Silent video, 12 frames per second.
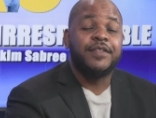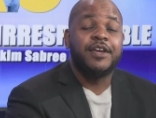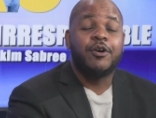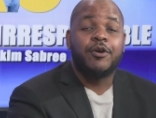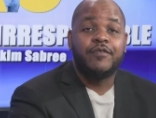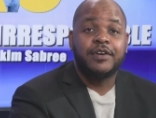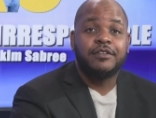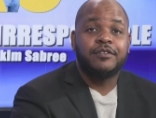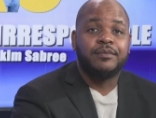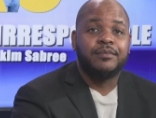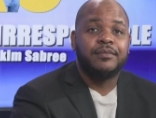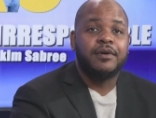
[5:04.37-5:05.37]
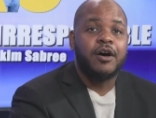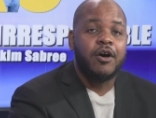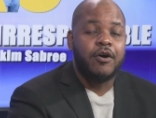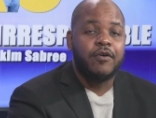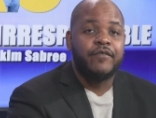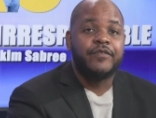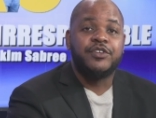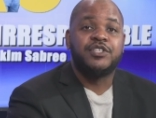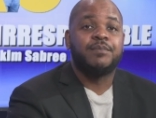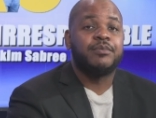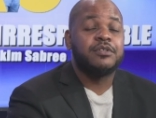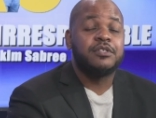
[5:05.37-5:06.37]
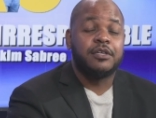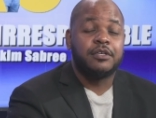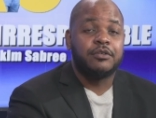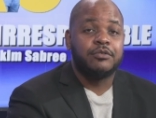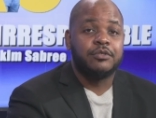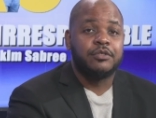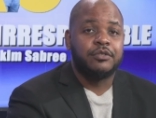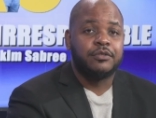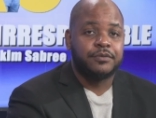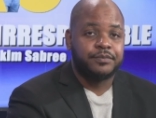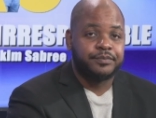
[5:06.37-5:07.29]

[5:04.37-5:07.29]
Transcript: they are a victim of this particular